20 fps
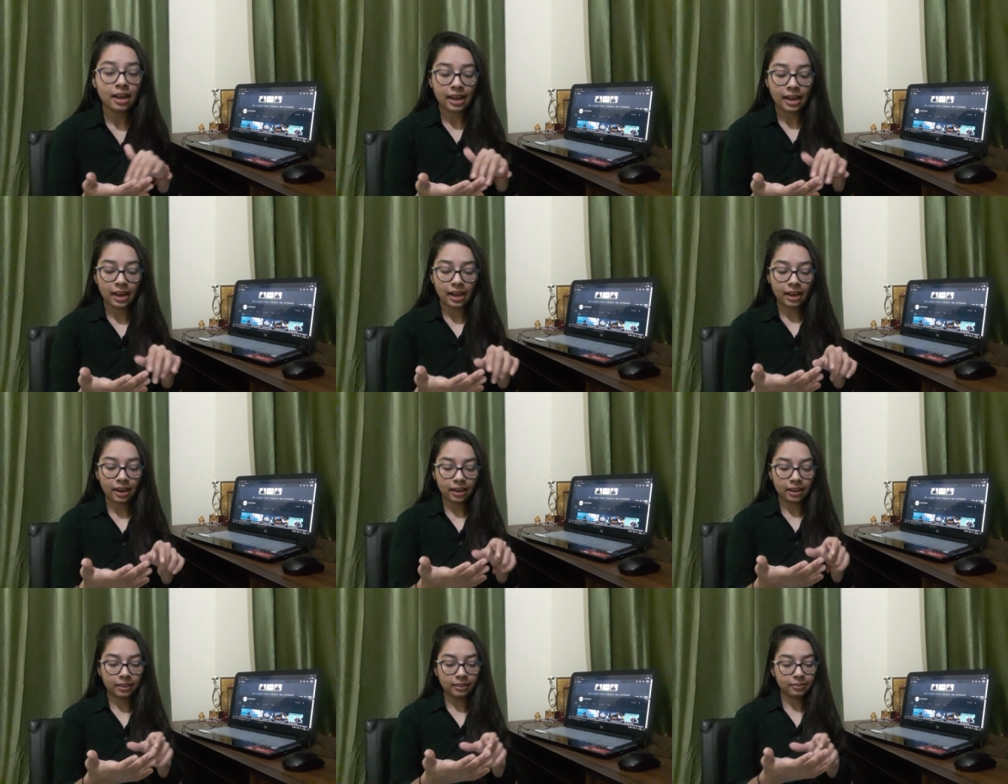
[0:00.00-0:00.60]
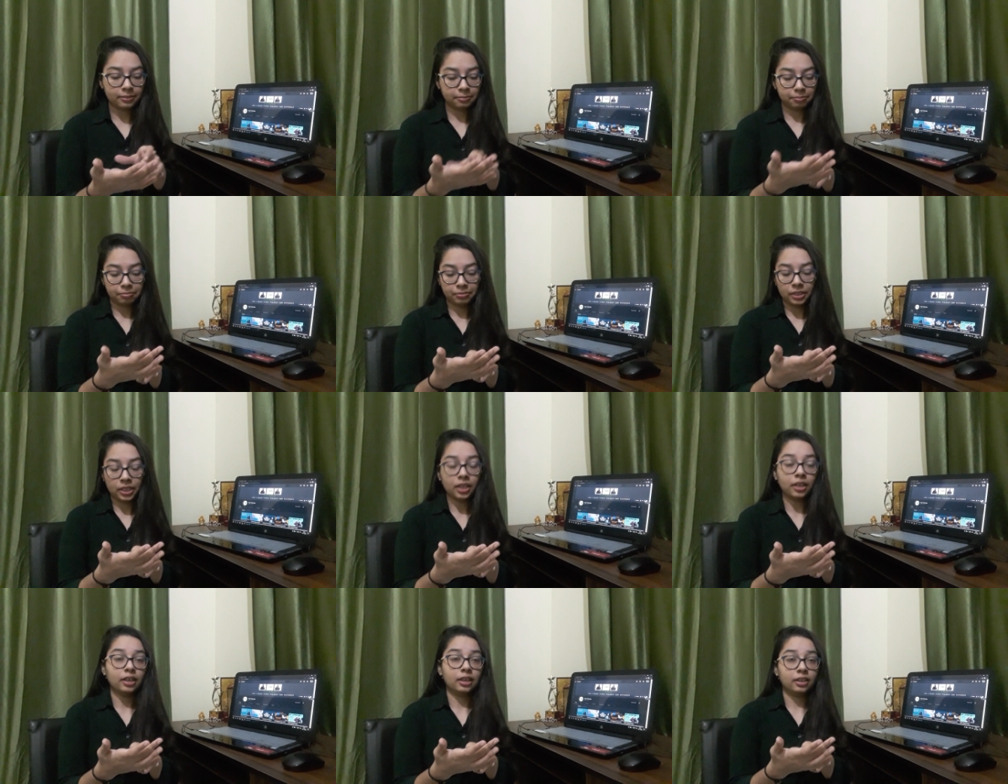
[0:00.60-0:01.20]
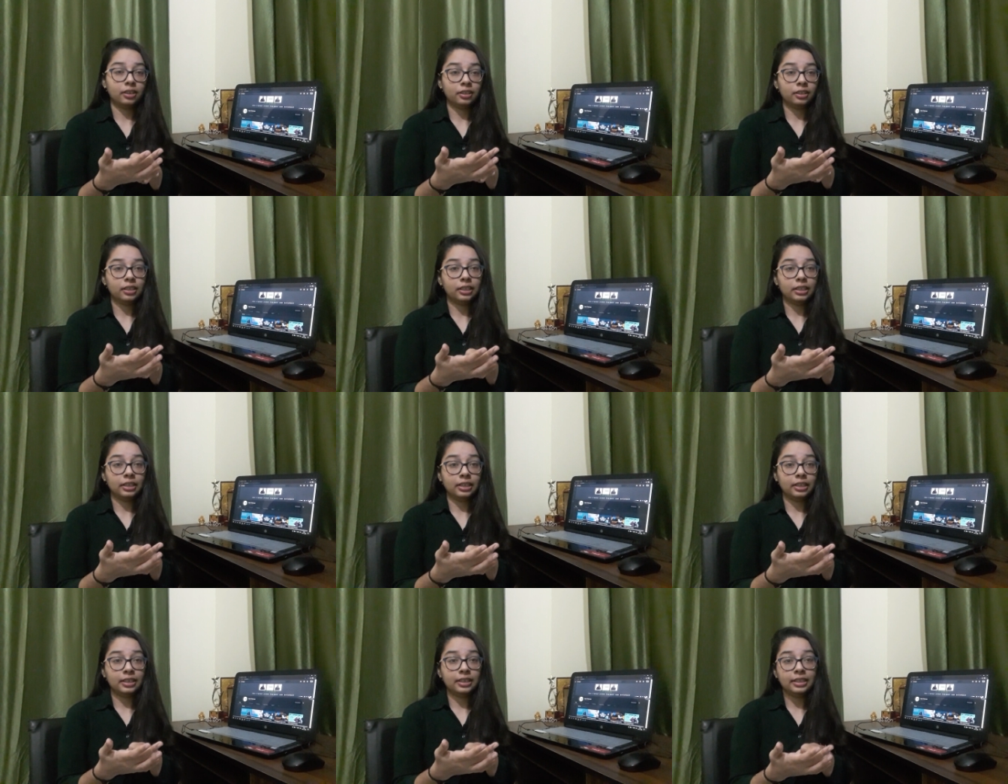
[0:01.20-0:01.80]
and yeah,
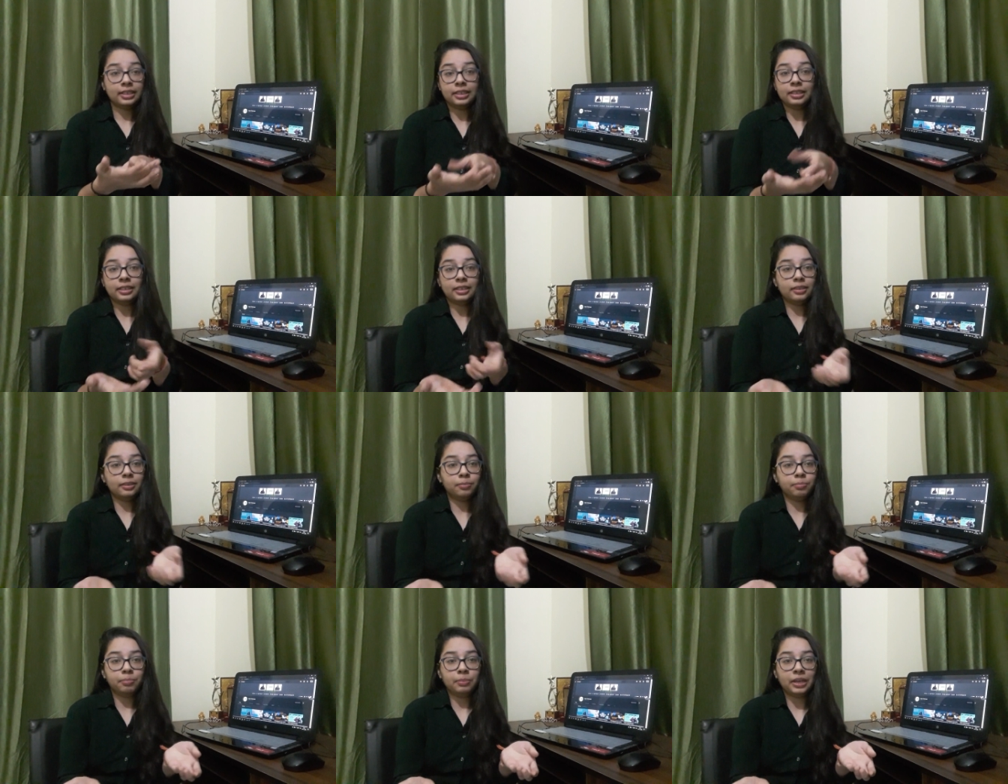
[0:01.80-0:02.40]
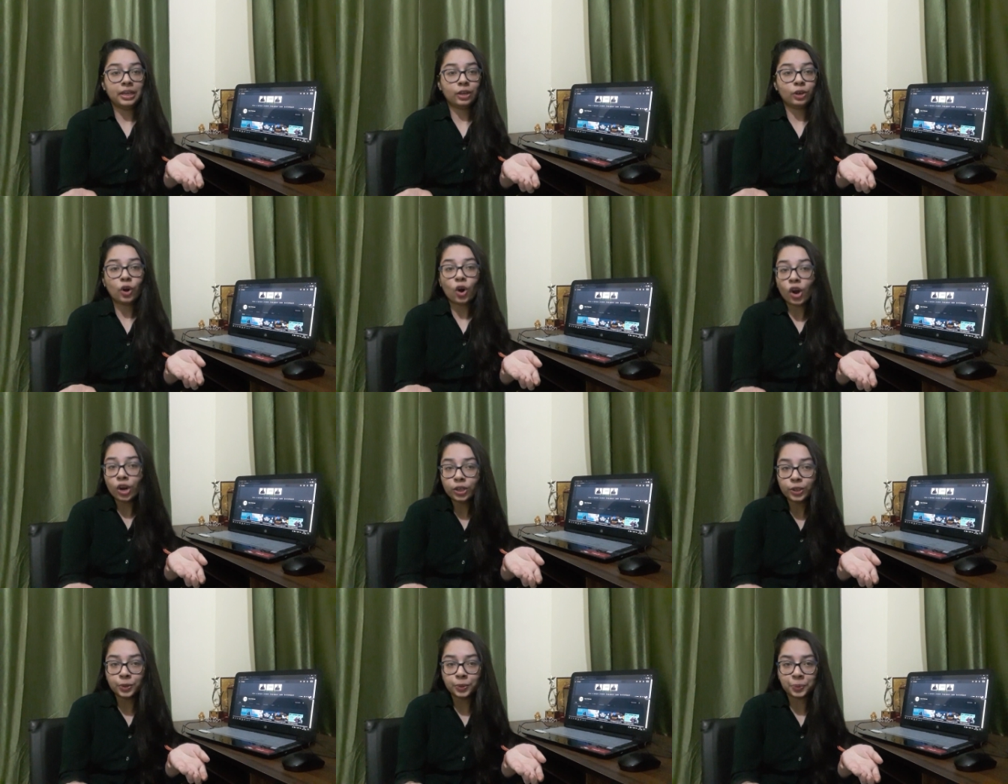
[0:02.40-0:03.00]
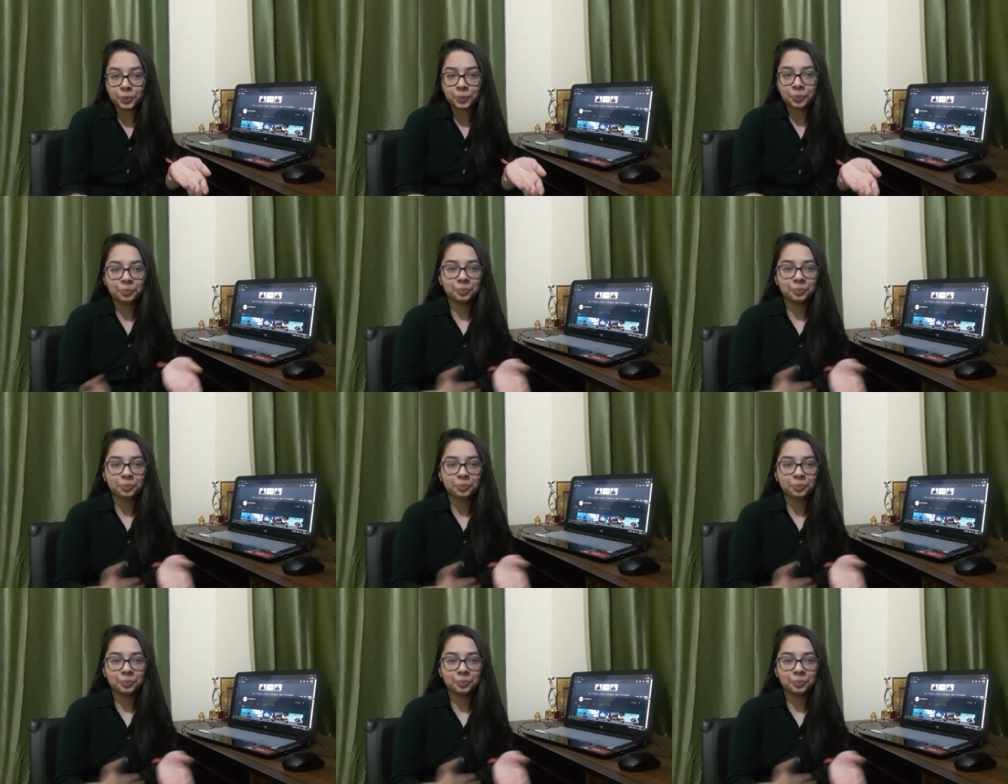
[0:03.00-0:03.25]
he may call you.